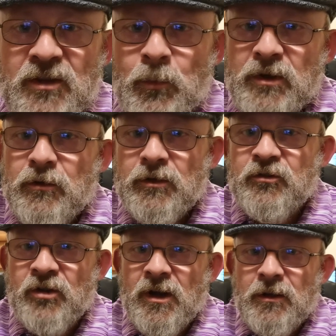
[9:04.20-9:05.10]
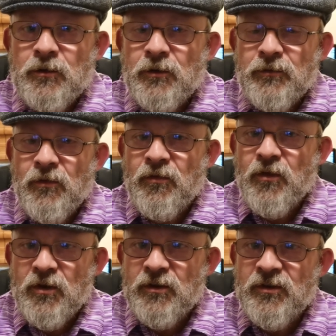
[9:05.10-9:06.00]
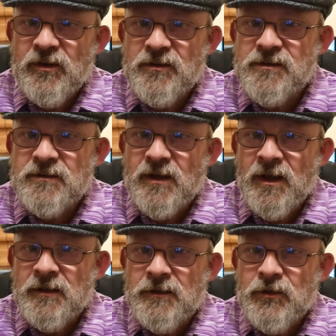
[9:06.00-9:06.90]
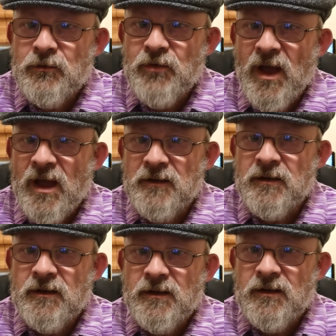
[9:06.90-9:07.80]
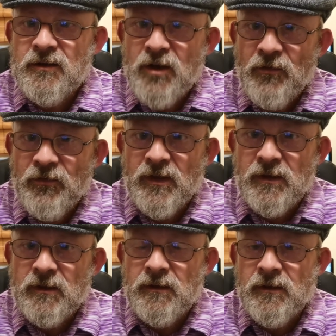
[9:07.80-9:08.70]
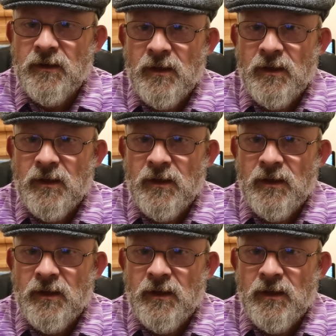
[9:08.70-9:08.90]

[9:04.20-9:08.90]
See, when you're a child of the 30s and you've had nothing,